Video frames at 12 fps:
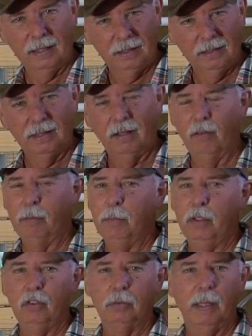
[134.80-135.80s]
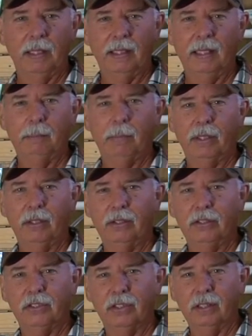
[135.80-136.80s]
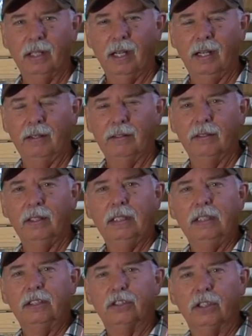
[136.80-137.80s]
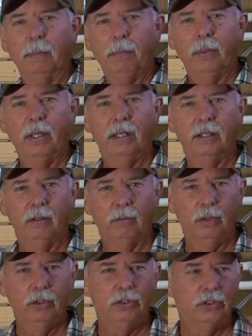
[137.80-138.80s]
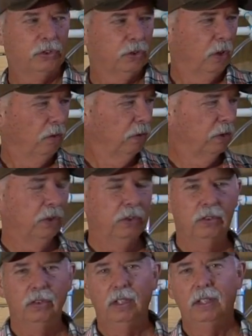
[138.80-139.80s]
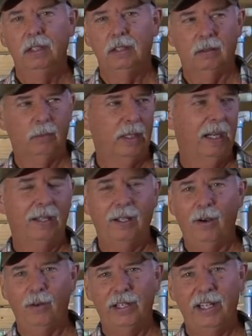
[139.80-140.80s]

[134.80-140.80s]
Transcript: I, I removed my dead birds and i separated the roosters over to what I call